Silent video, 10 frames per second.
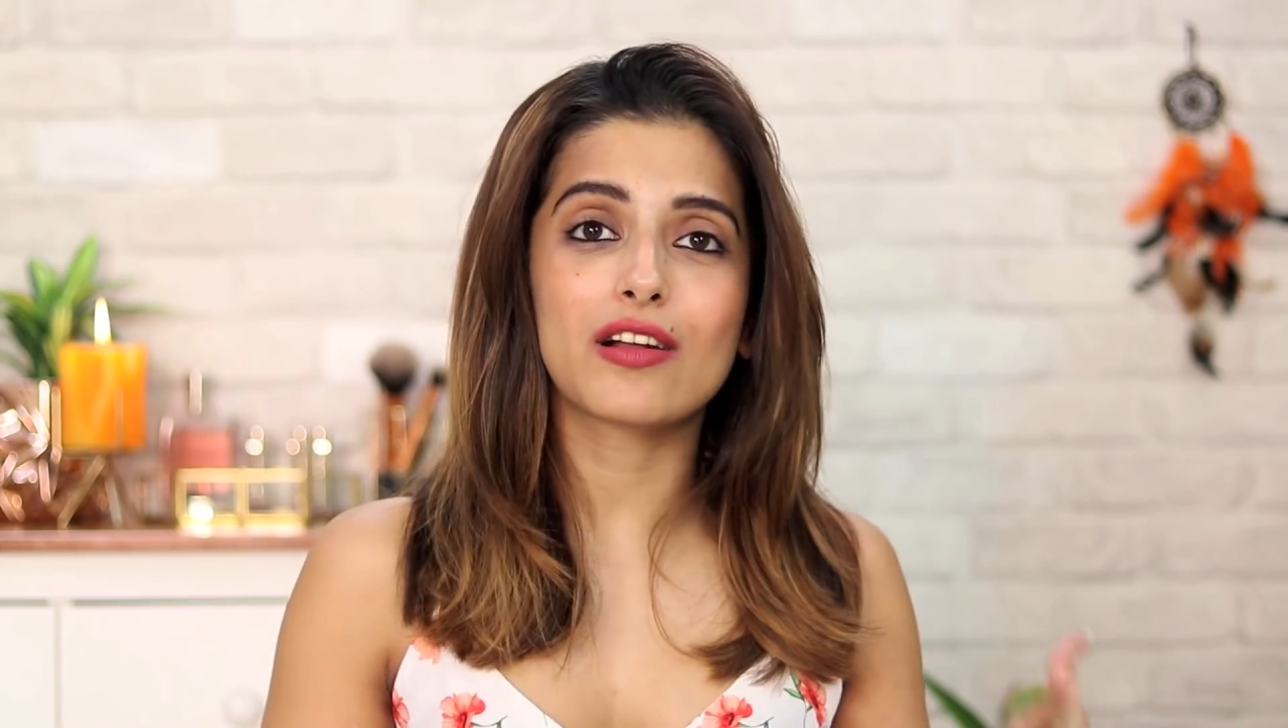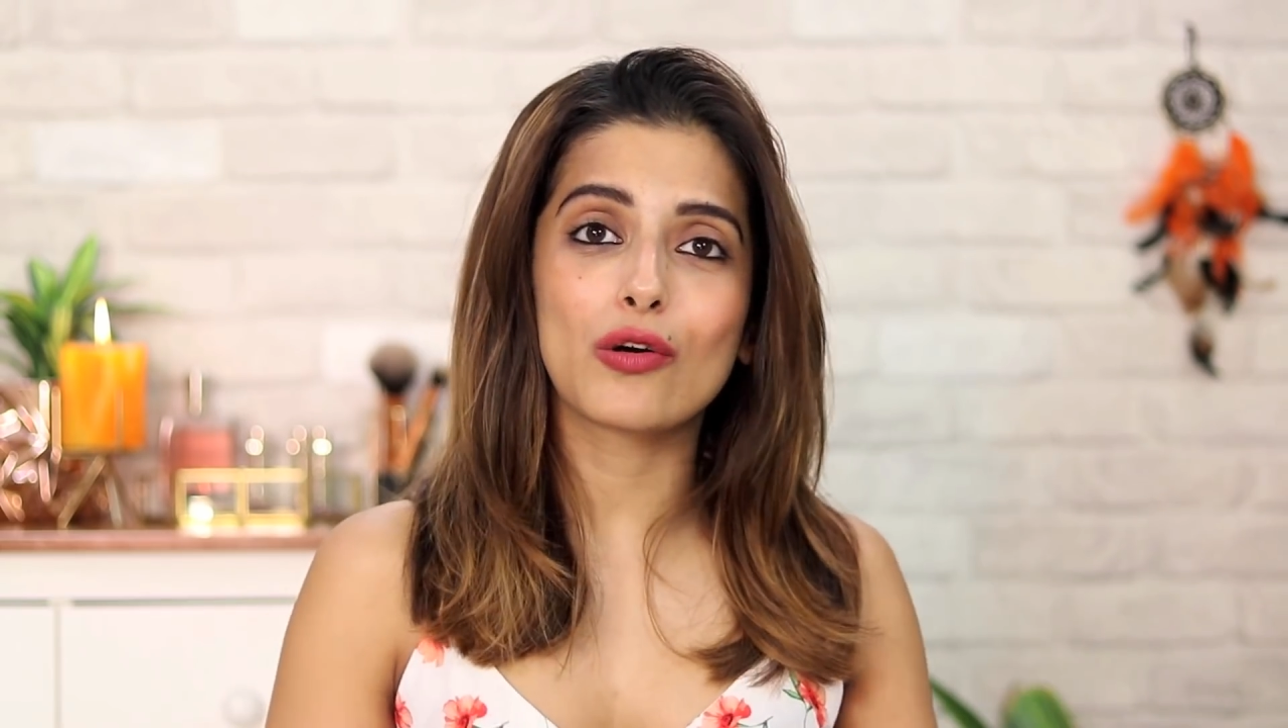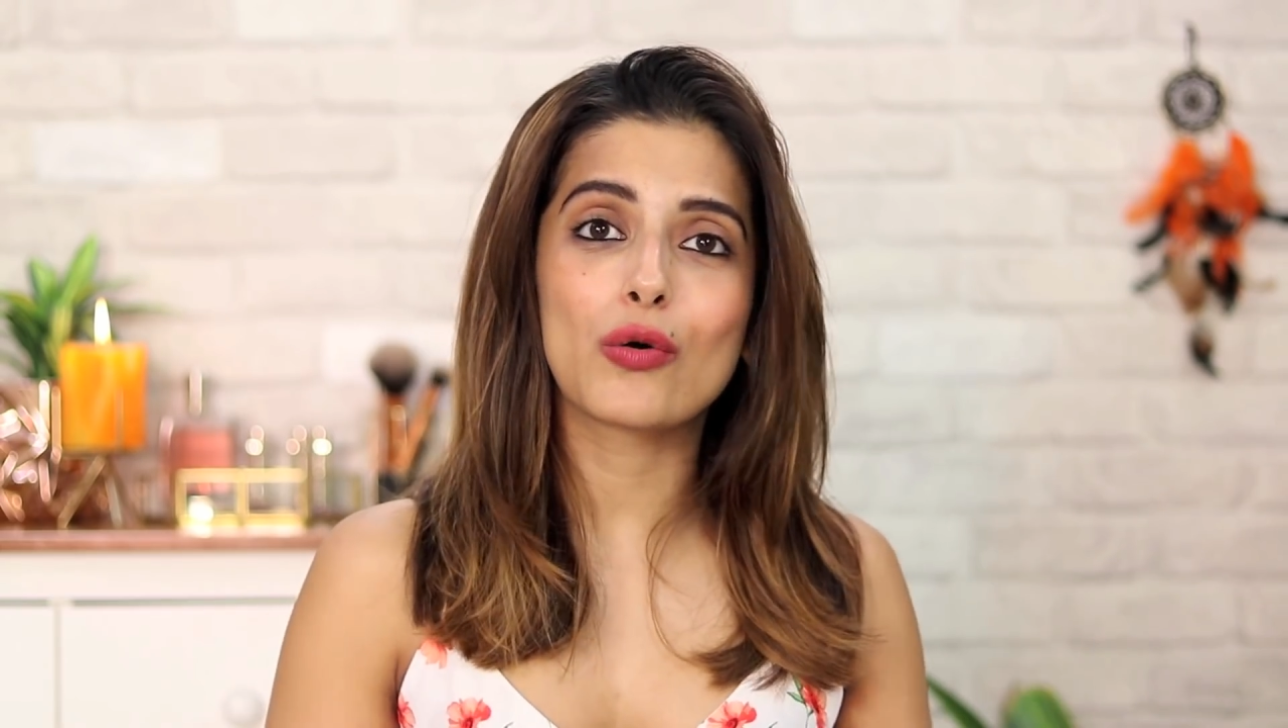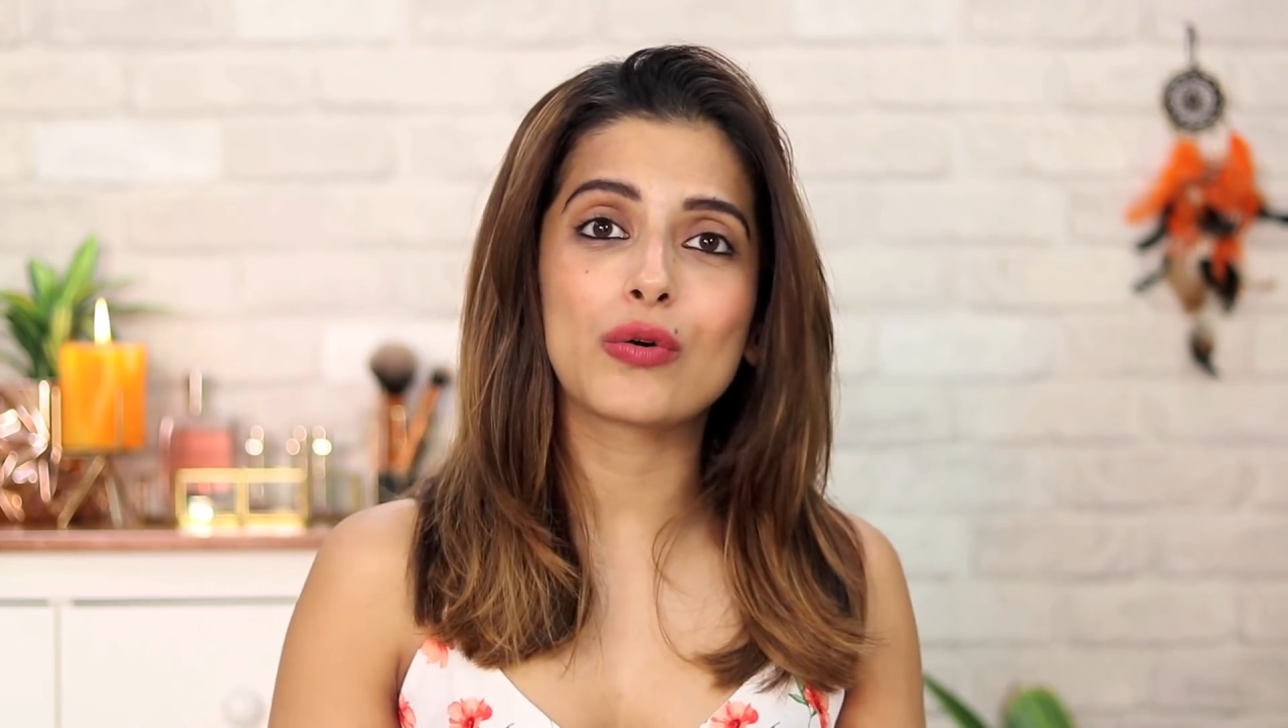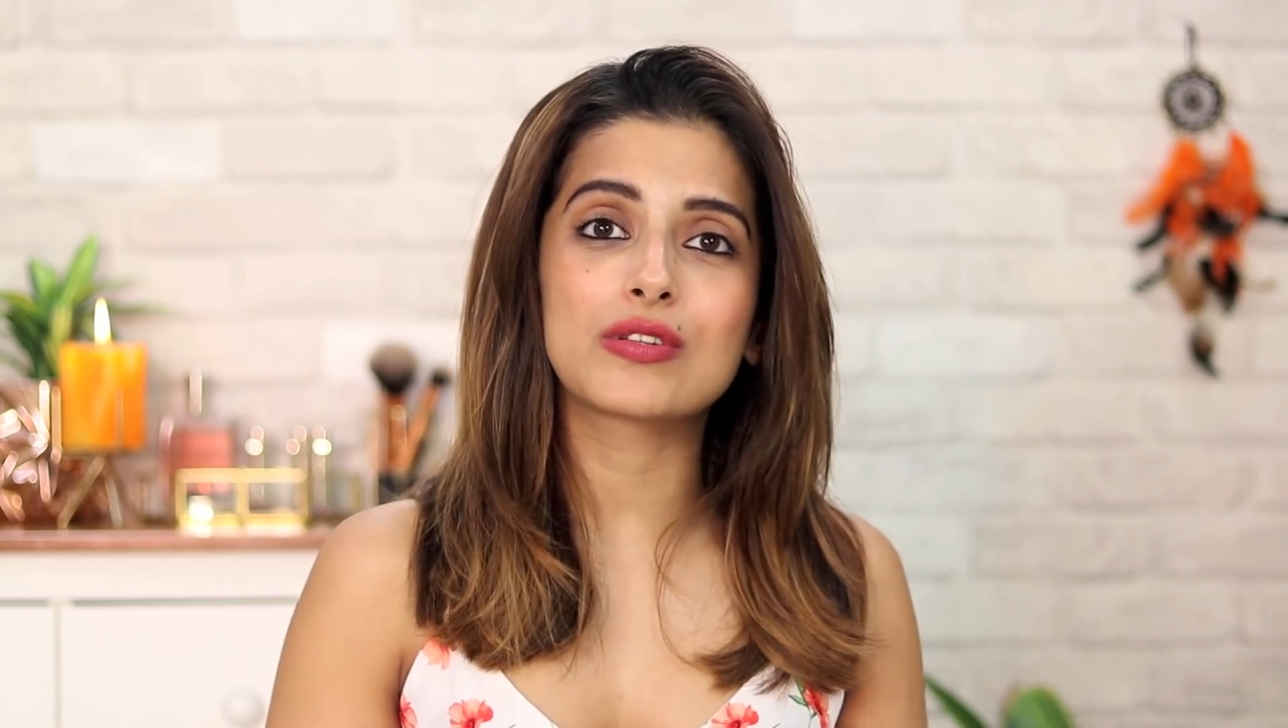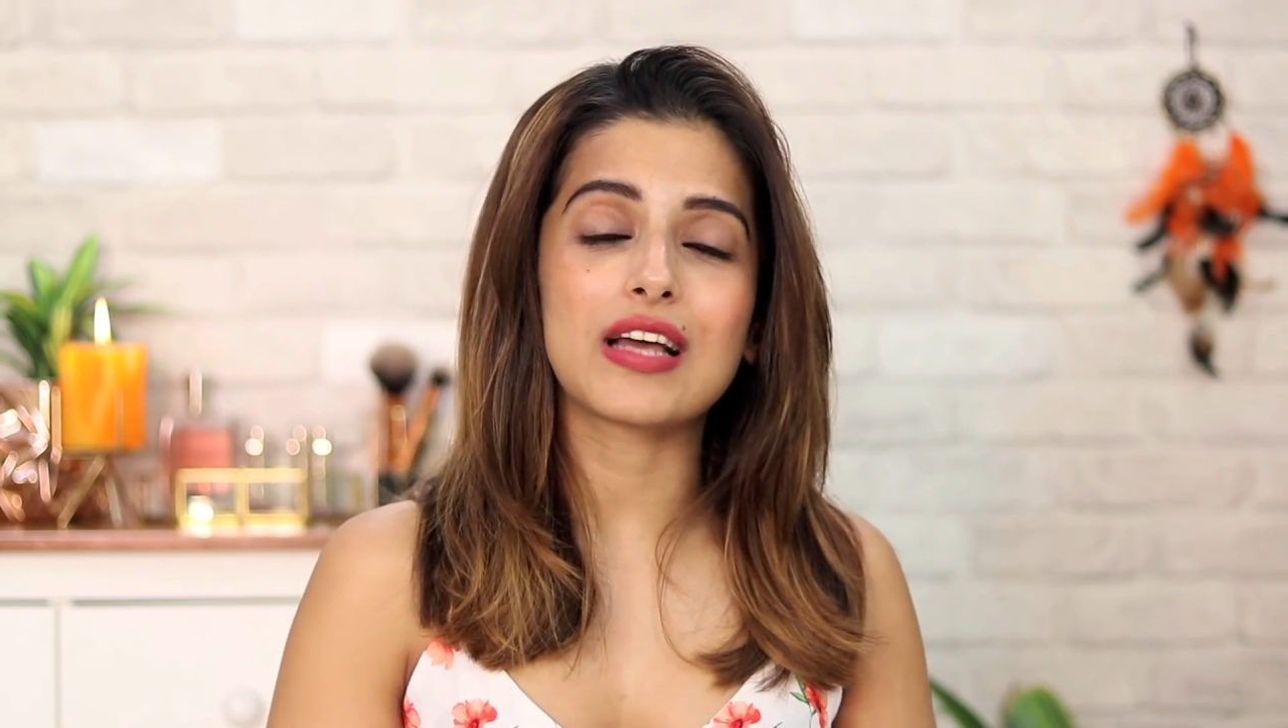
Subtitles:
clothes,